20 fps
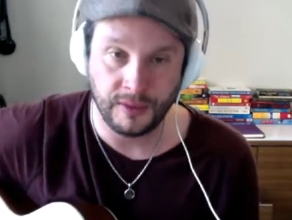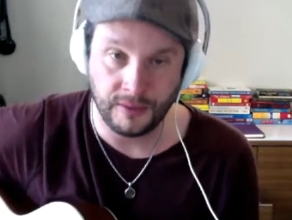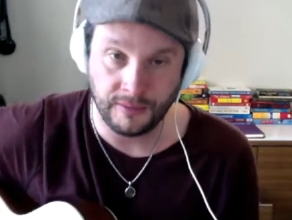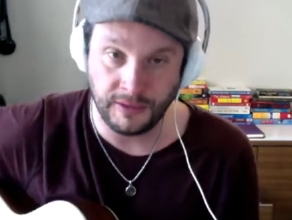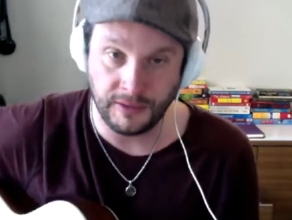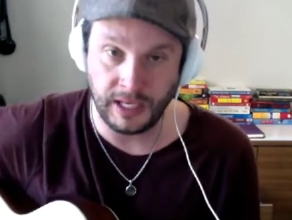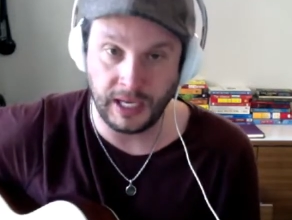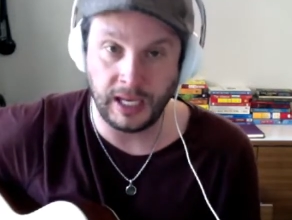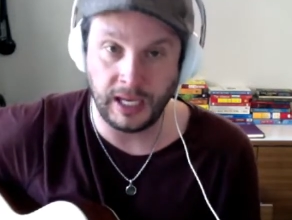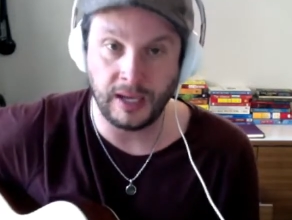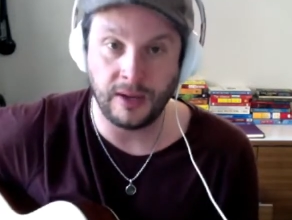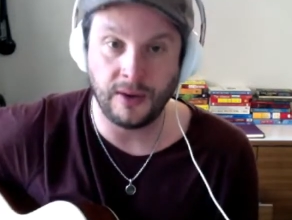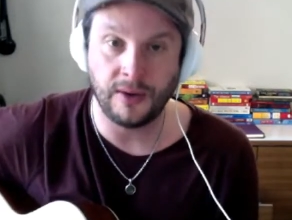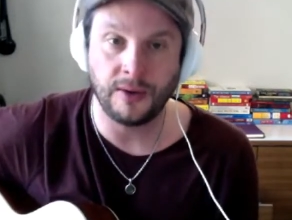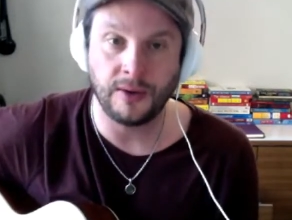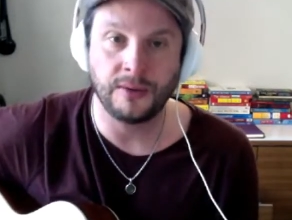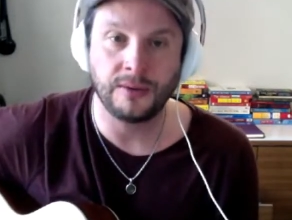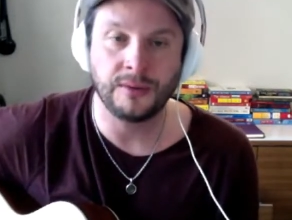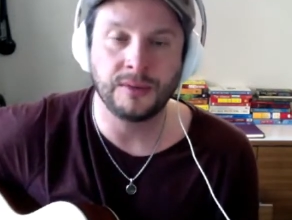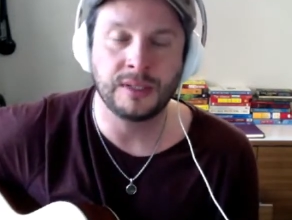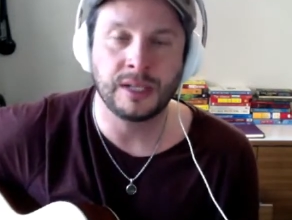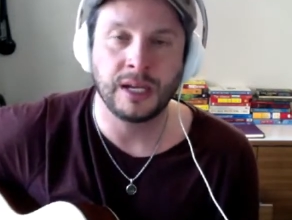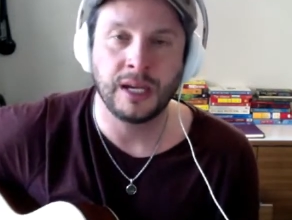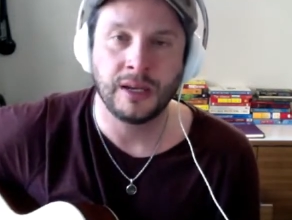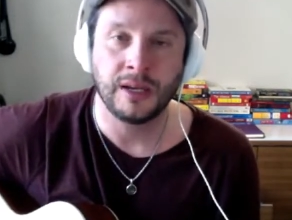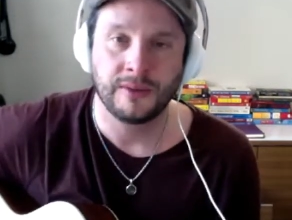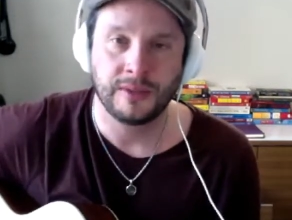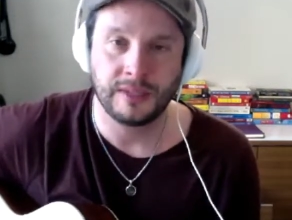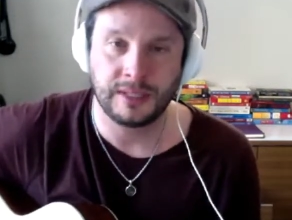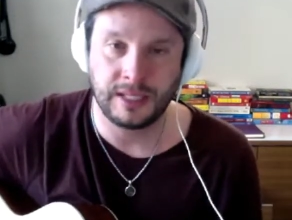The videos,
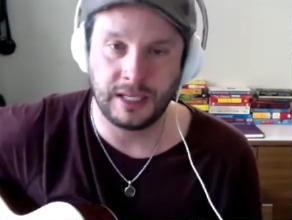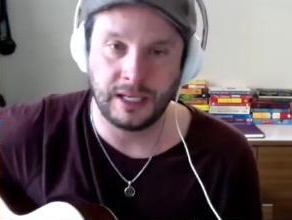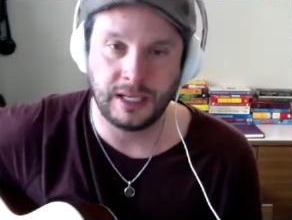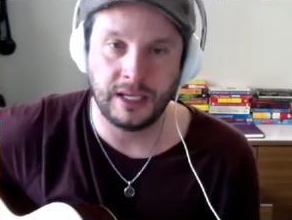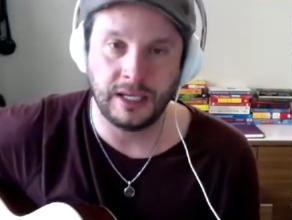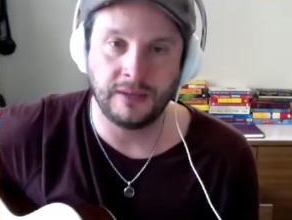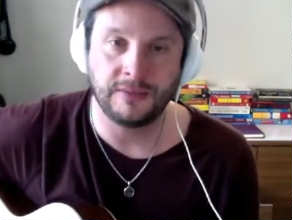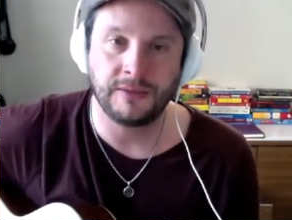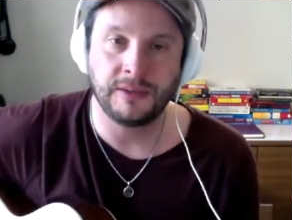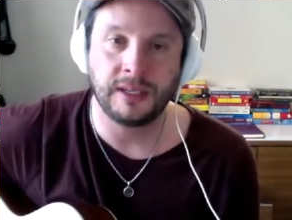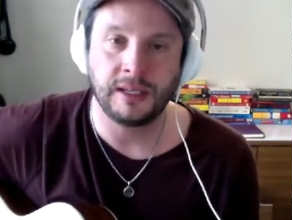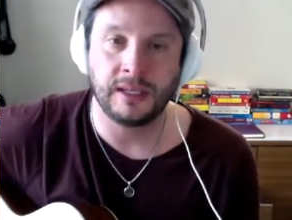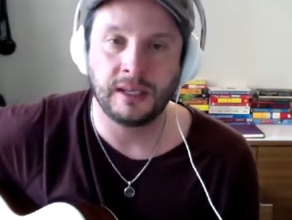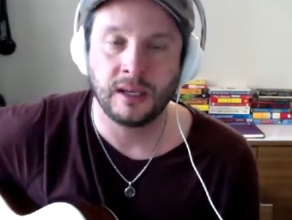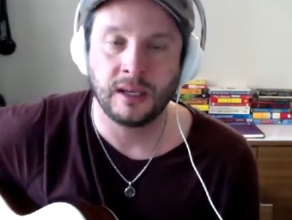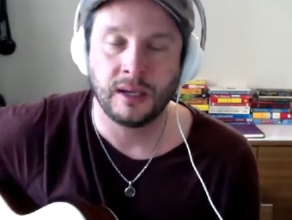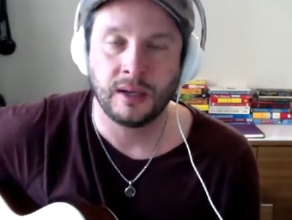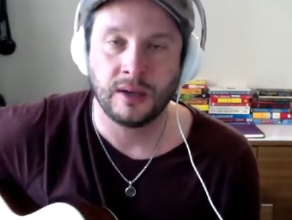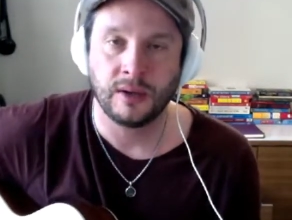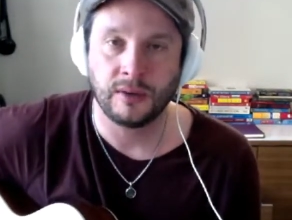the TV,